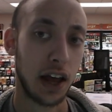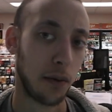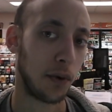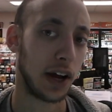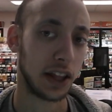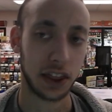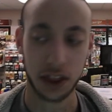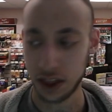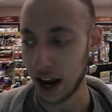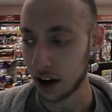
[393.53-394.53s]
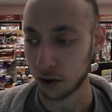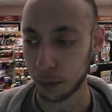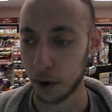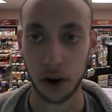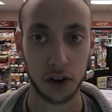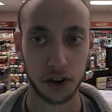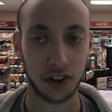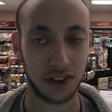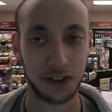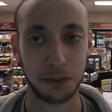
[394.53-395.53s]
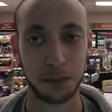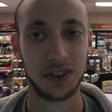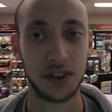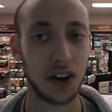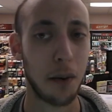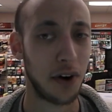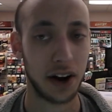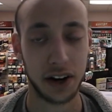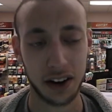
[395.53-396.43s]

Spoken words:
And with Asperger's, it's somewhat,